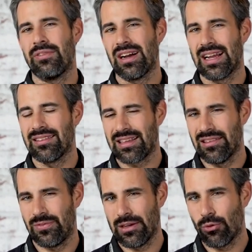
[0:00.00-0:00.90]
so now
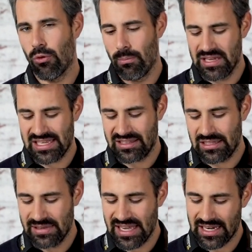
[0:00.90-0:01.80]
he is taking over
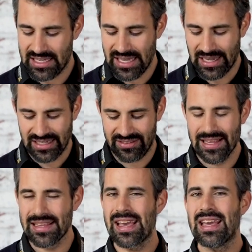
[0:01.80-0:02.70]
as team
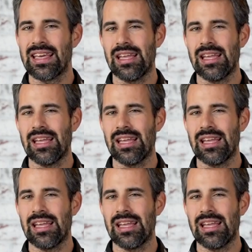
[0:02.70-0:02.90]
principal.